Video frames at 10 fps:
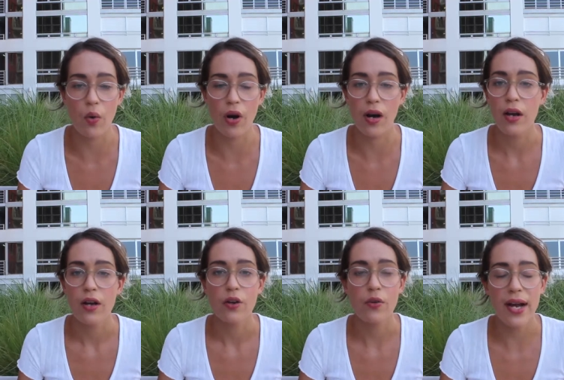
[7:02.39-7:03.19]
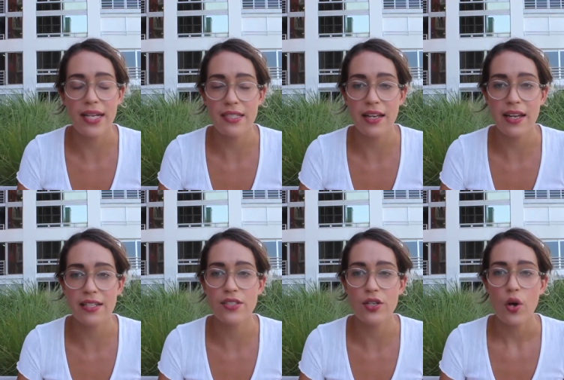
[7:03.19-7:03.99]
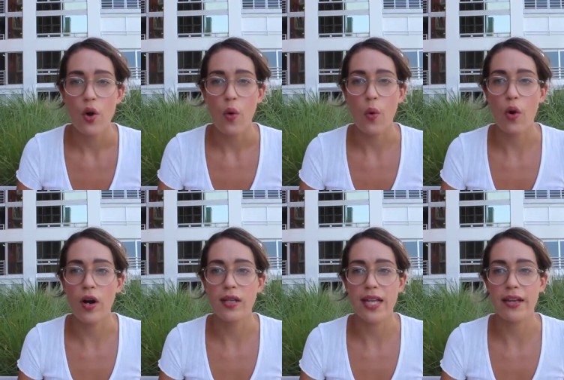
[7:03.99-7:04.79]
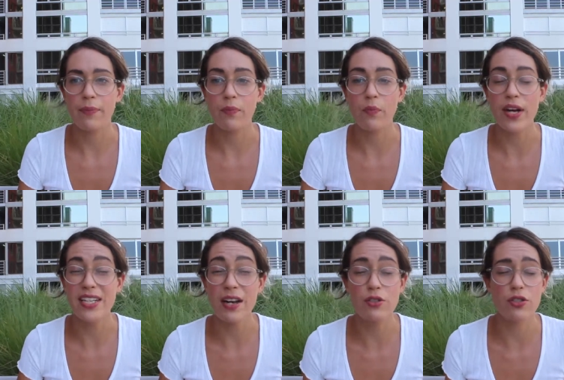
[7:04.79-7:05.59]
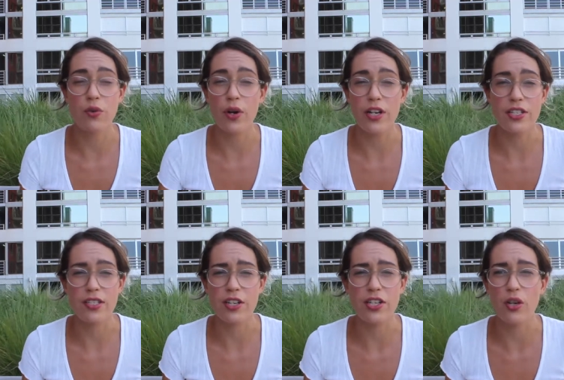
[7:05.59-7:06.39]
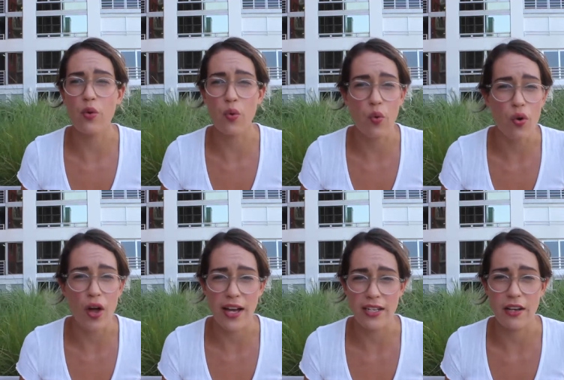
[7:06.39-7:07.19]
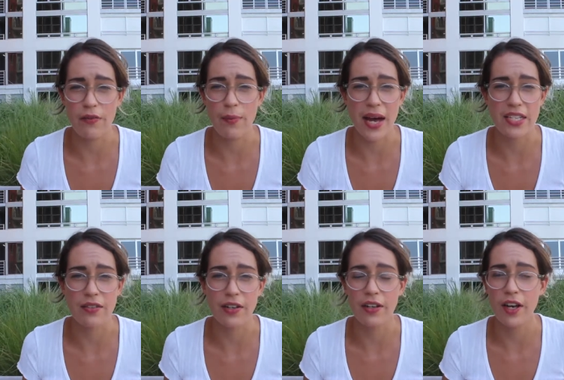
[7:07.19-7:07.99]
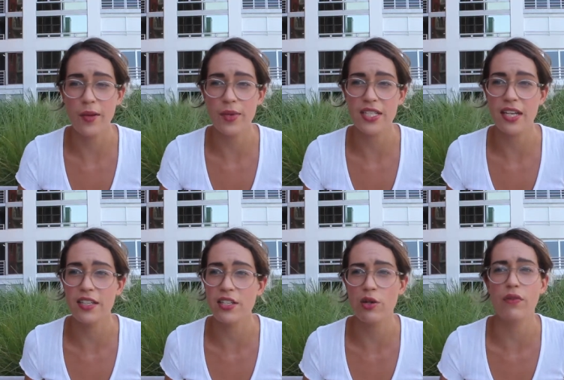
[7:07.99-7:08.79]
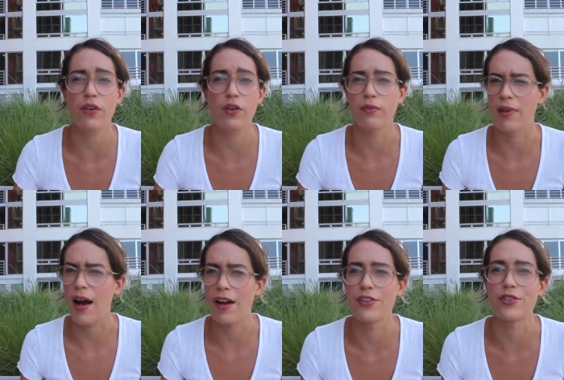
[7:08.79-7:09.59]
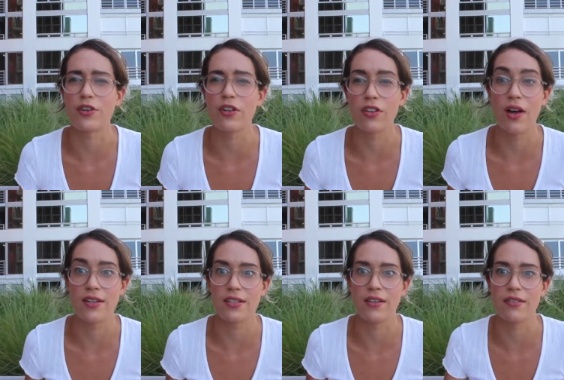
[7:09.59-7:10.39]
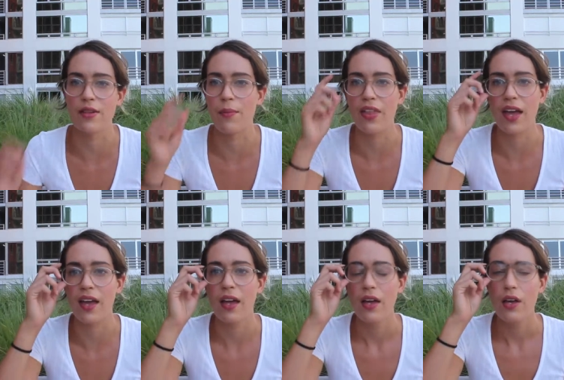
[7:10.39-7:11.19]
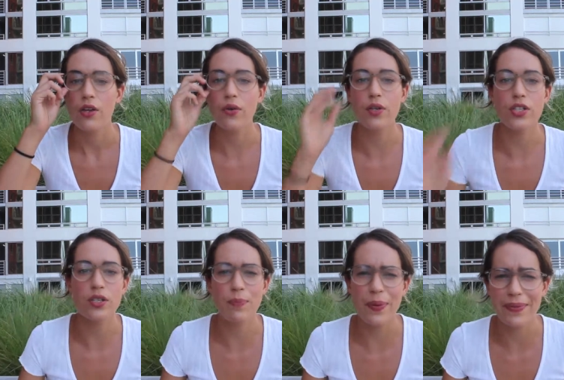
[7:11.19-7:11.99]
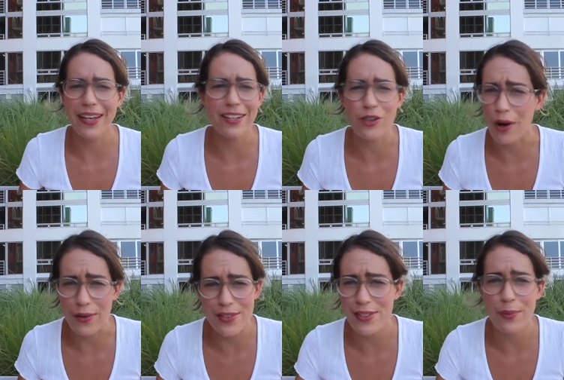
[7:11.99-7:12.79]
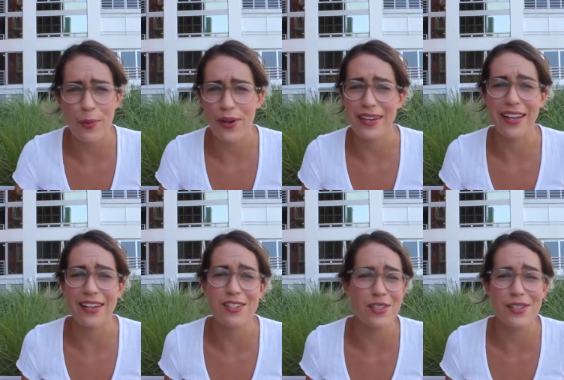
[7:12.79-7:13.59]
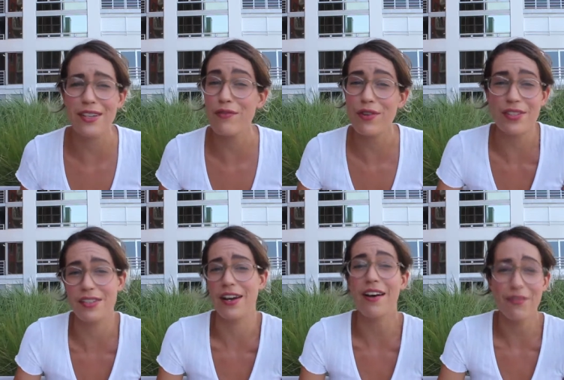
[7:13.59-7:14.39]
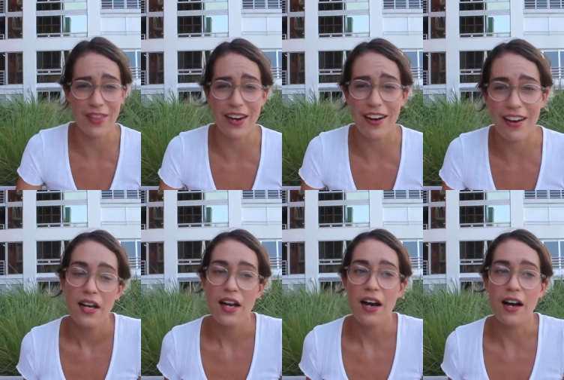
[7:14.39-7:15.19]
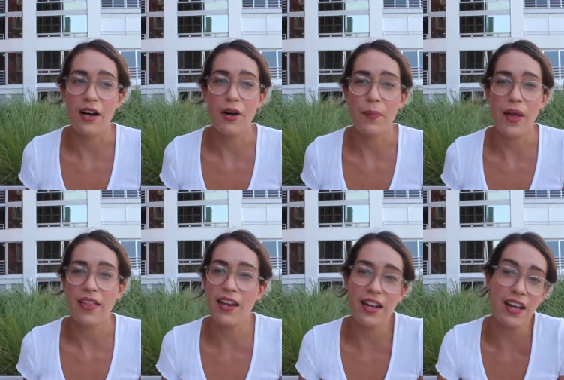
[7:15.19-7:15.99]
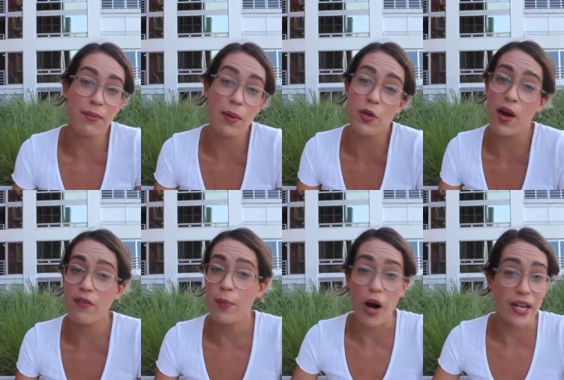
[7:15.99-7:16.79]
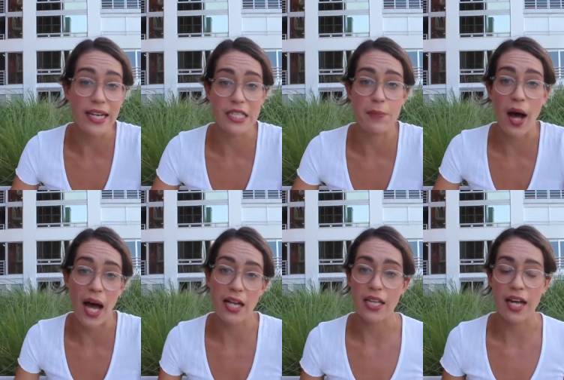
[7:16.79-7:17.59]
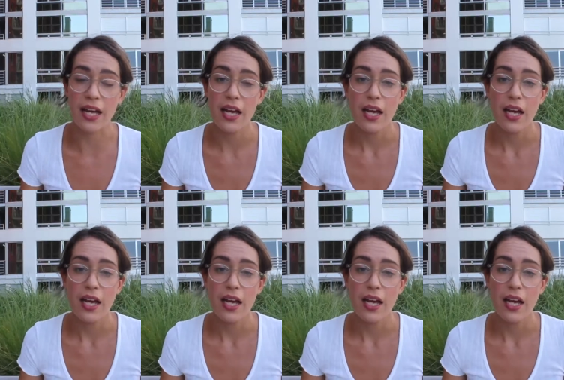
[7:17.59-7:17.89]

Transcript: or Craigslist? Or like renting out storage is such a cool idea for passive income because like let's say you have a garage or a closet or something, you could just like charge someone like to just leave their stuff there. Um, and then like maybe you have a parking spot, like